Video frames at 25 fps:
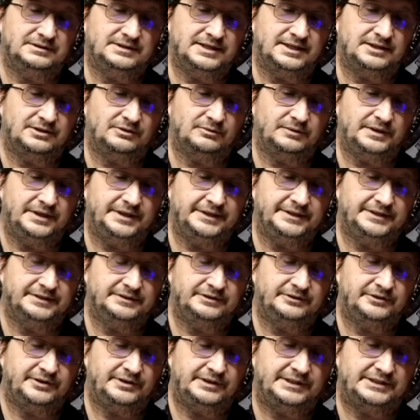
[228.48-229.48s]

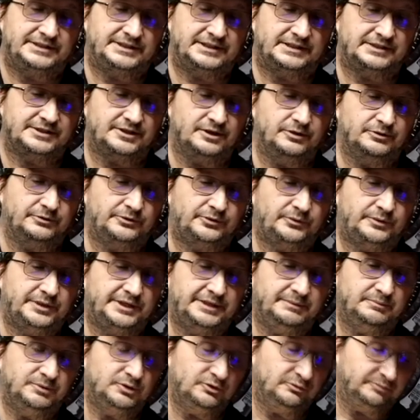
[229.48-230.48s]
decorated
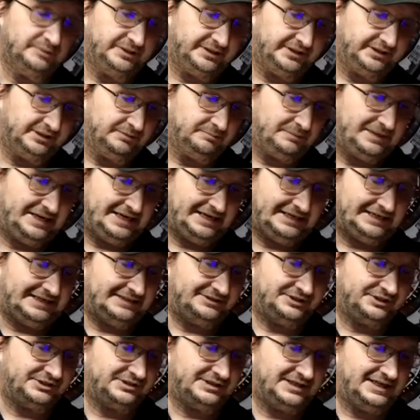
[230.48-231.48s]
3603 movement in the back.
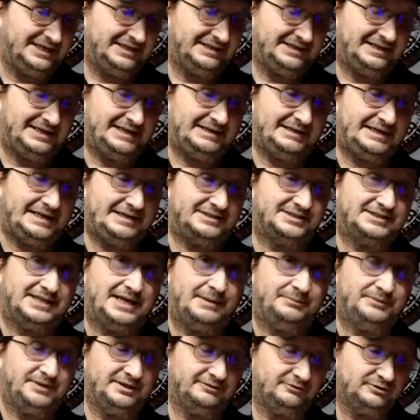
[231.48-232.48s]
I just, I, I
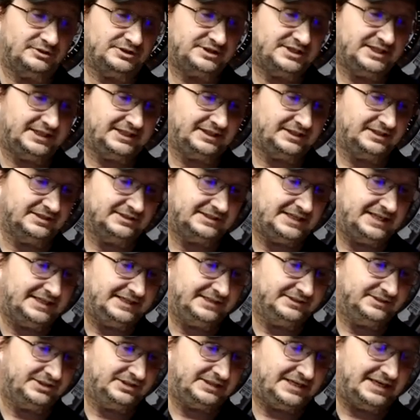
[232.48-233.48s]
stopped there for a second because I
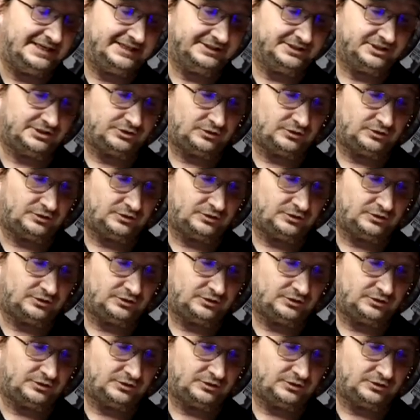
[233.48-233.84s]
get, I get